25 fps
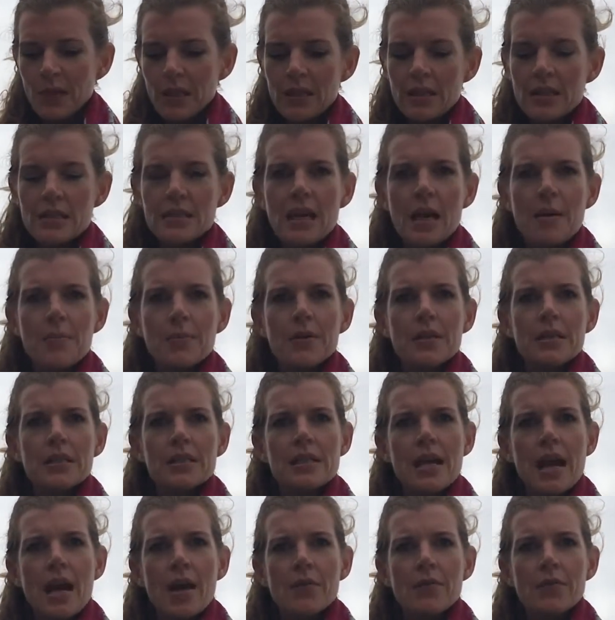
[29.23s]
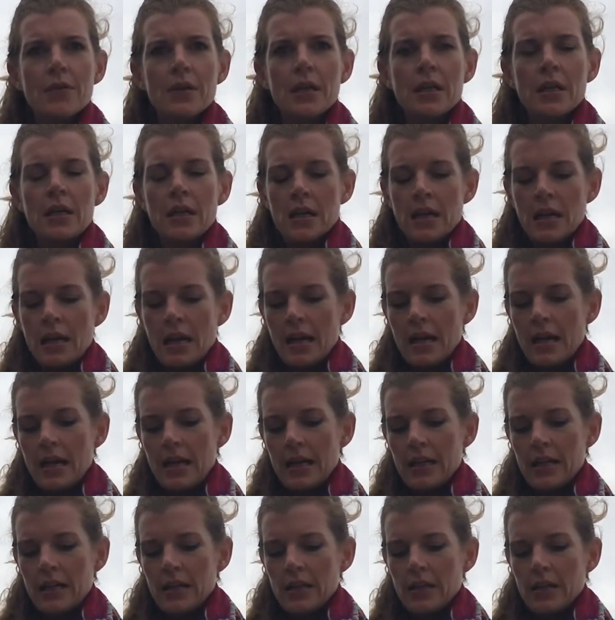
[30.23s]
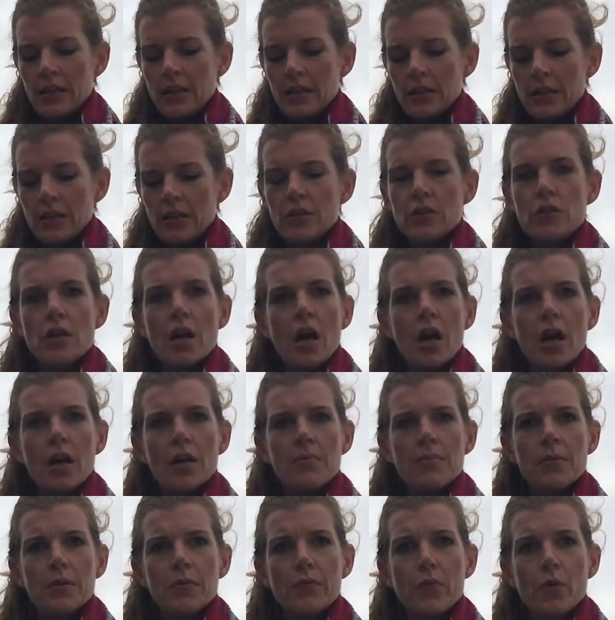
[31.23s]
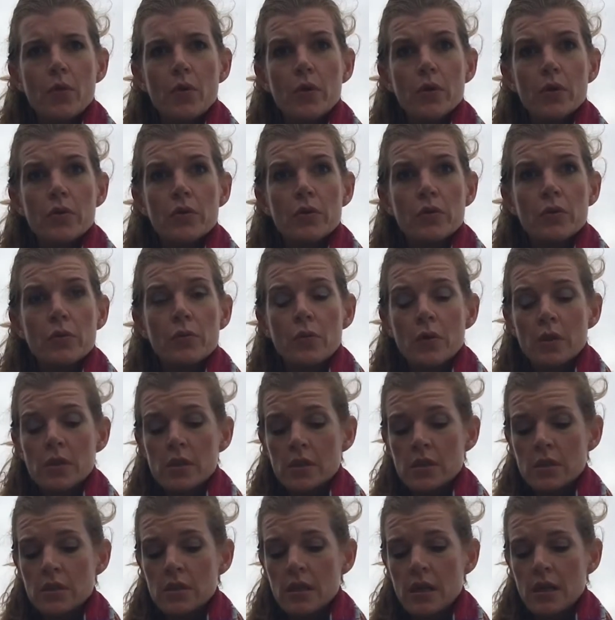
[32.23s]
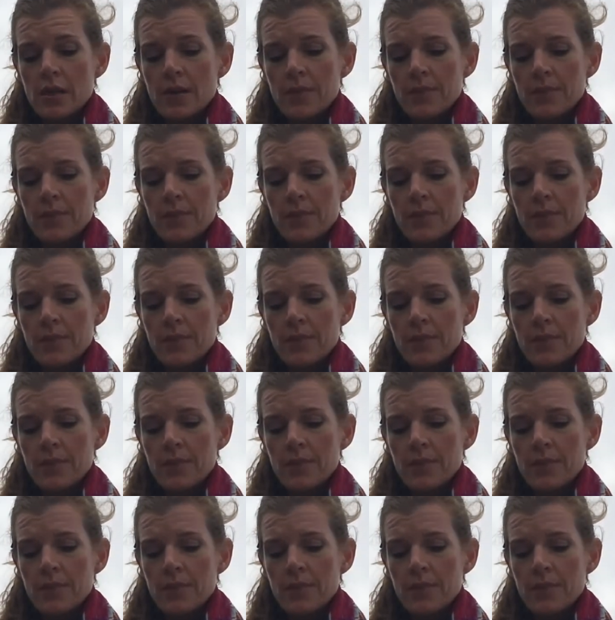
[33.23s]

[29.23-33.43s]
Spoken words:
The Zapper itself, Don put forward, was